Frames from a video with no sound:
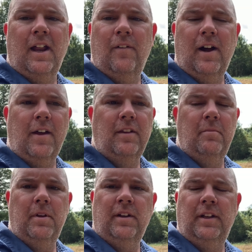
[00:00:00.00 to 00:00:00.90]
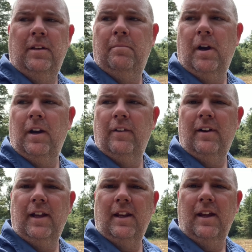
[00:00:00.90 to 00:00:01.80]
don't have the ability to burn it
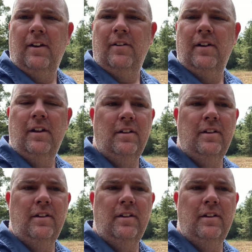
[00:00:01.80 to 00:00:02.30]
right now,